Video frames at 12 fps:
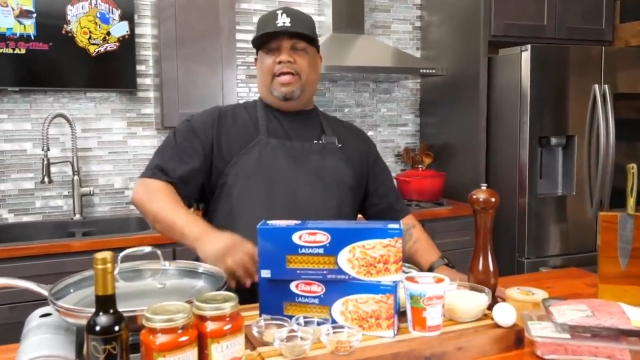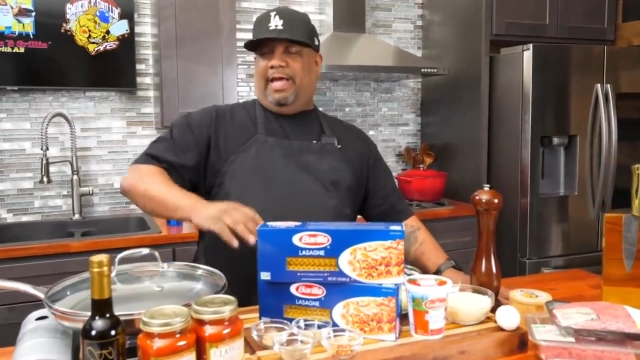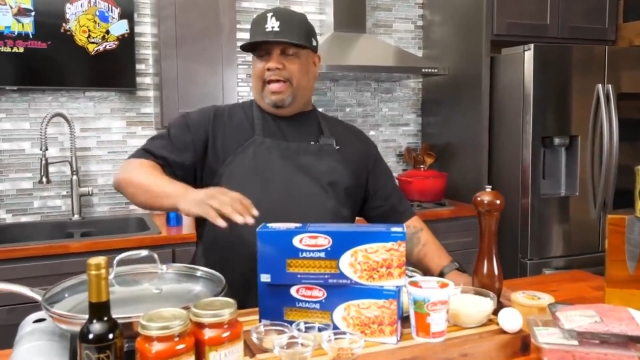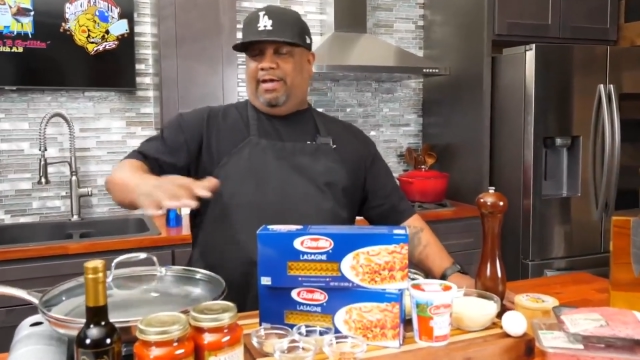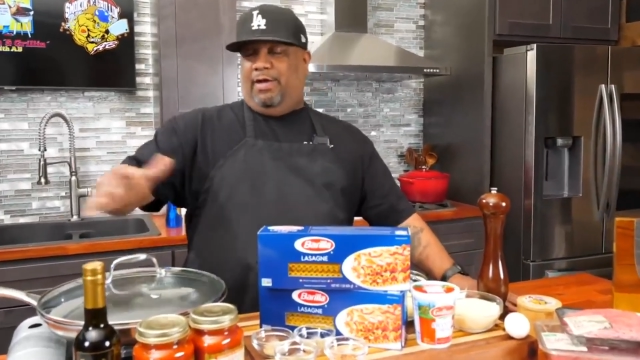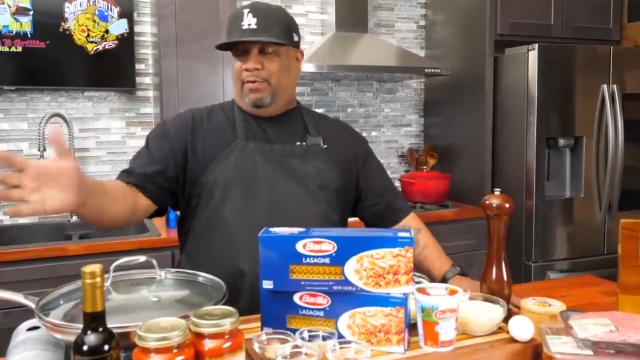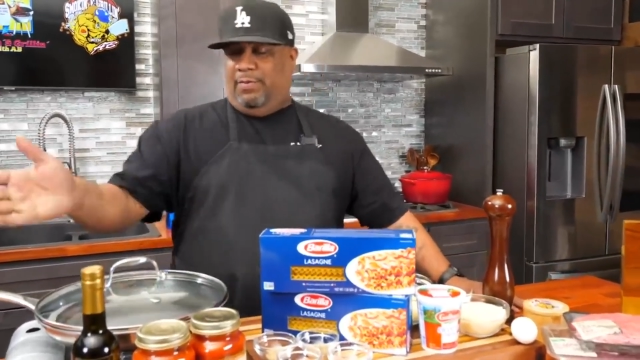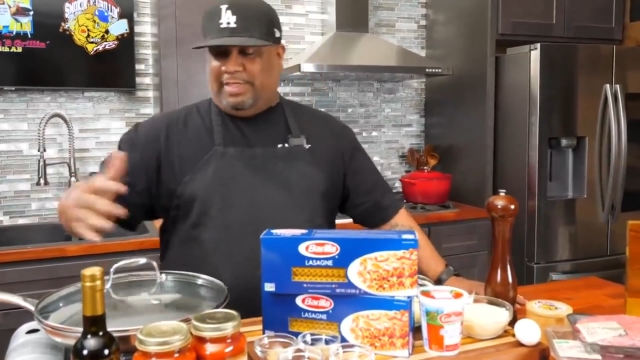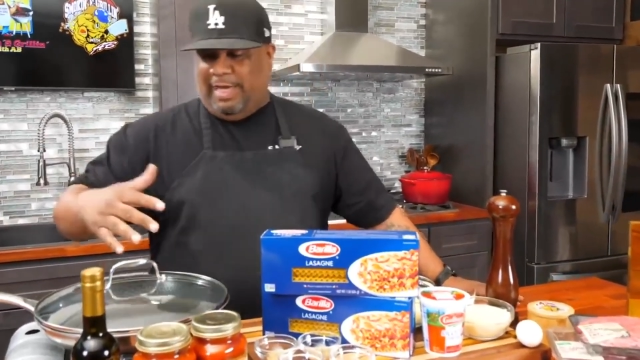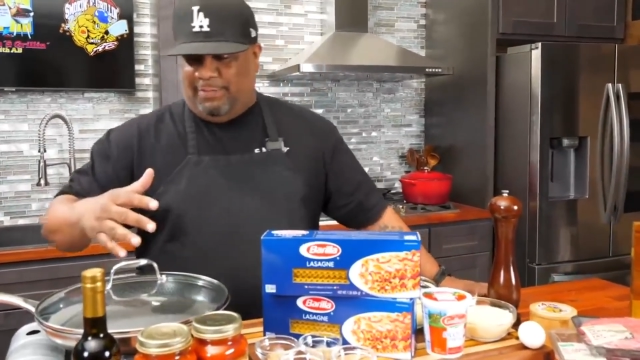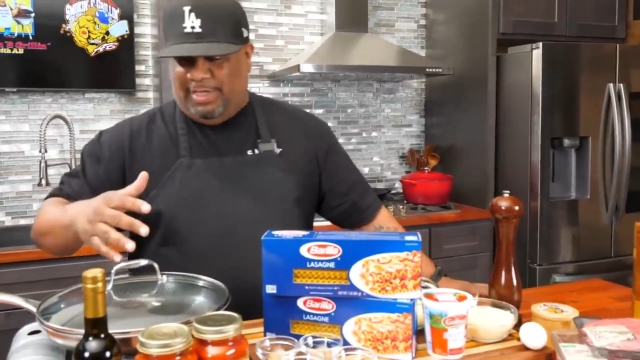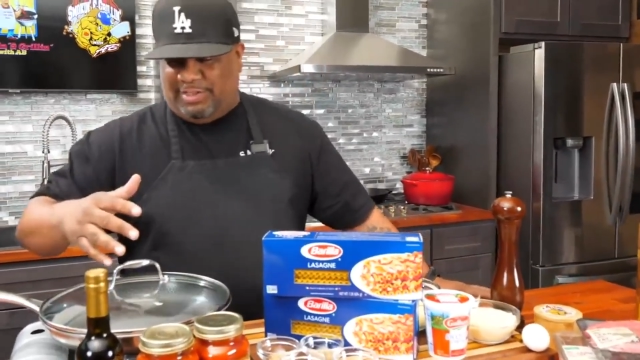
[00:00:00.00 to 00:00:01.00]
Hey, with
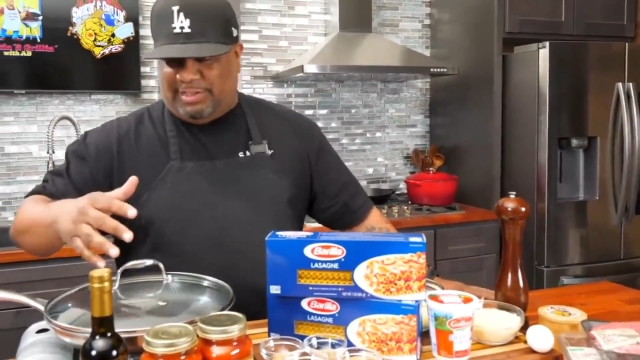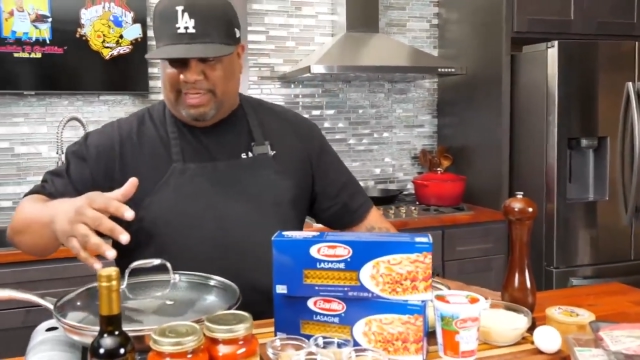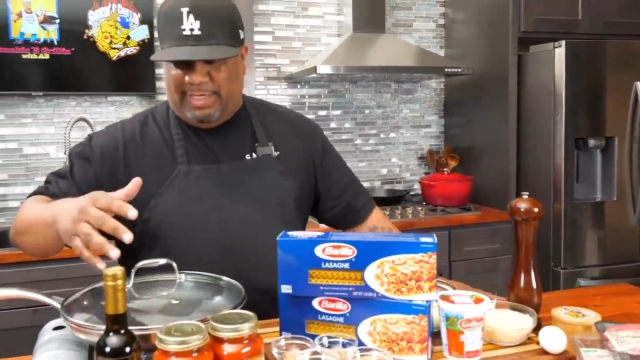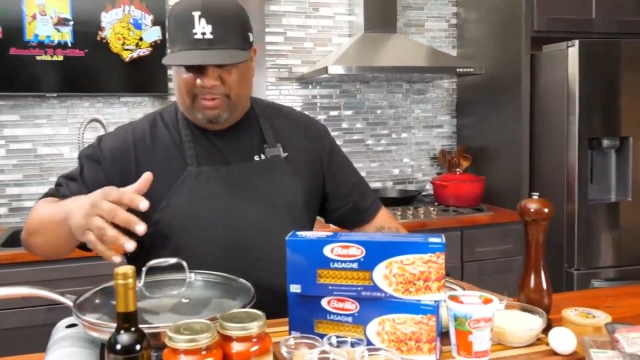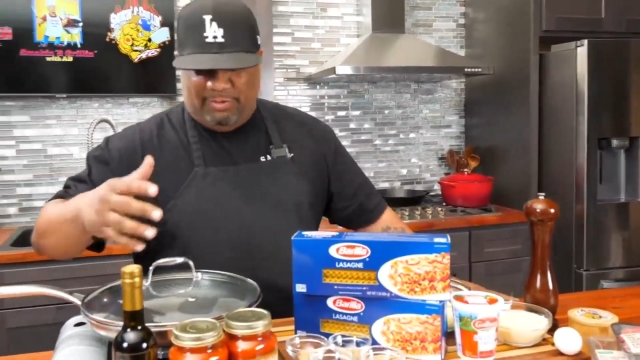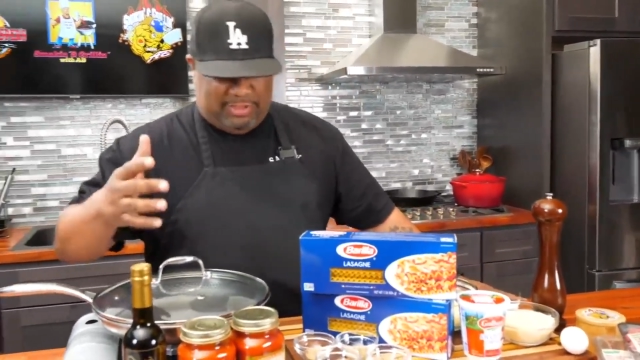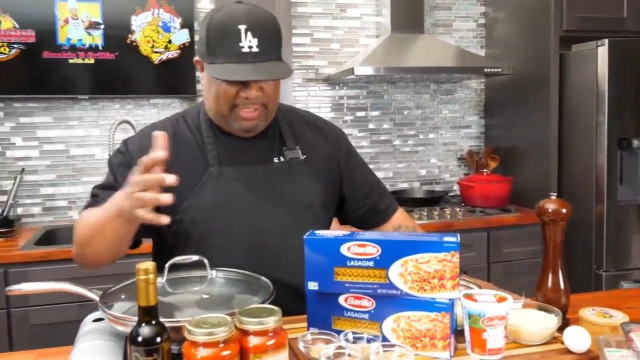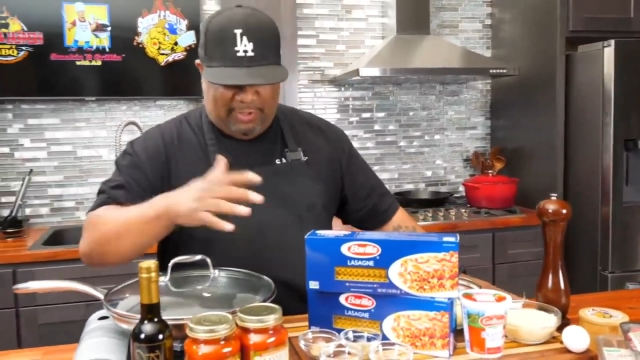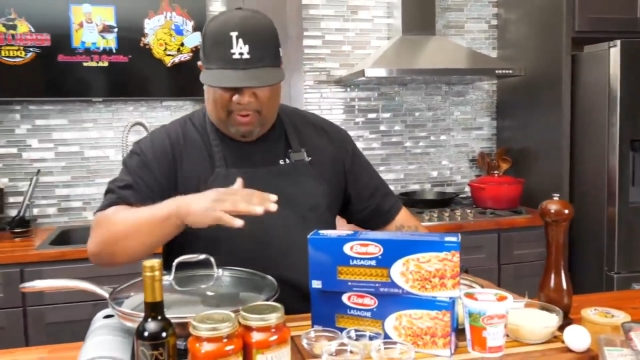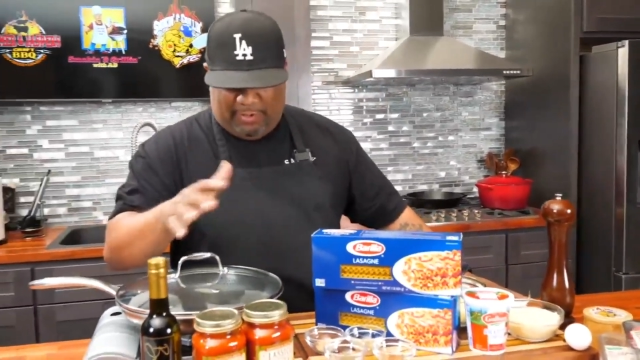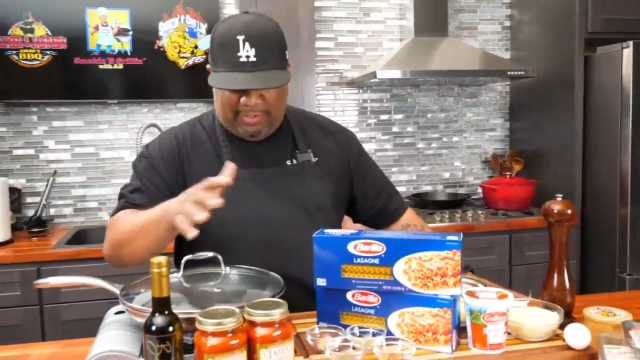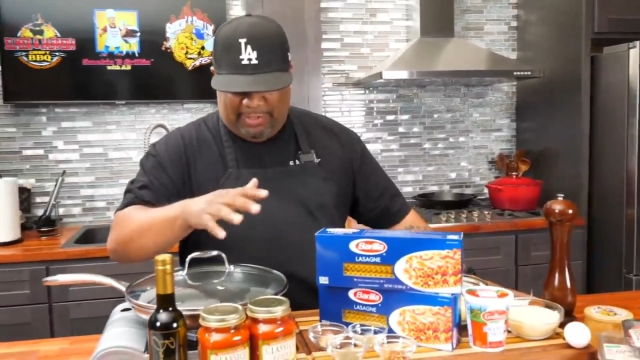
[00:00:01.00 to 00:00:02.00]
that being said, you've seen
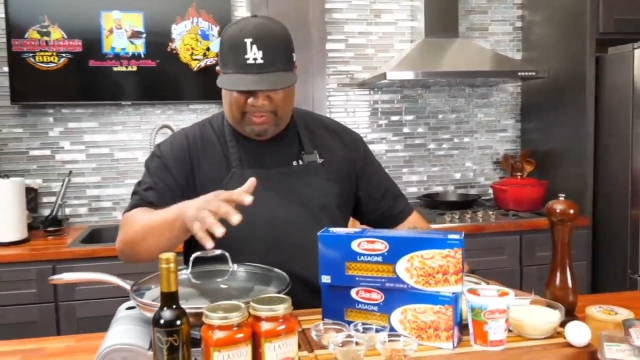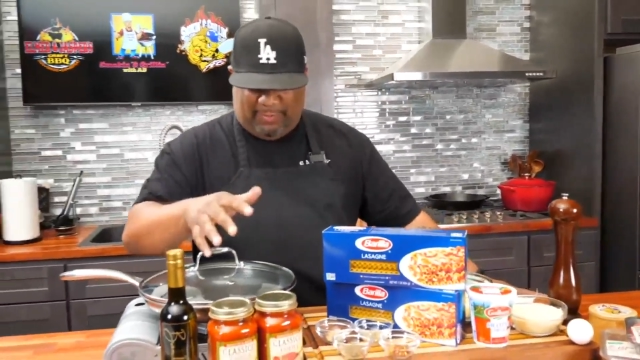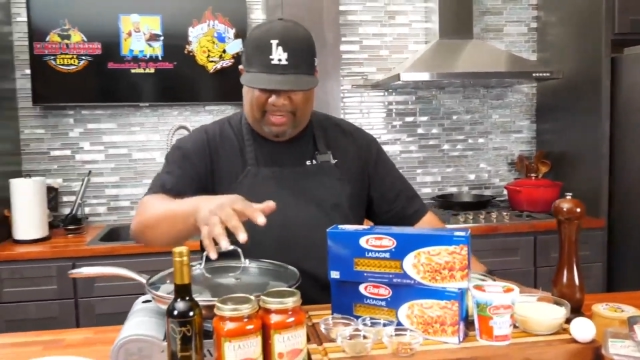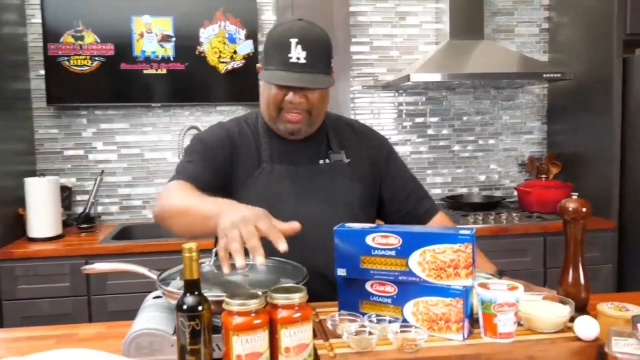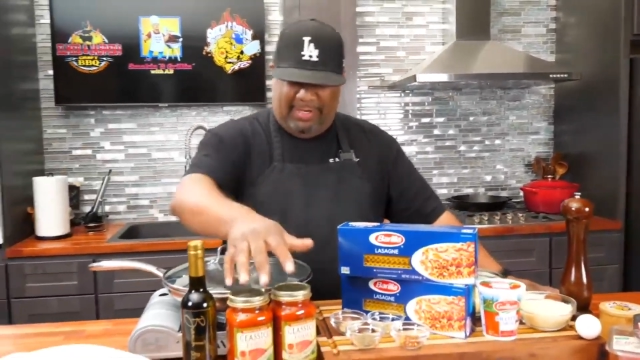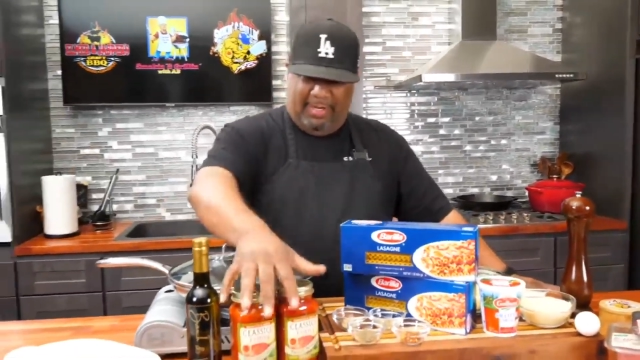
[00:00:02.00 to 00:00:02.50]
all of this, right?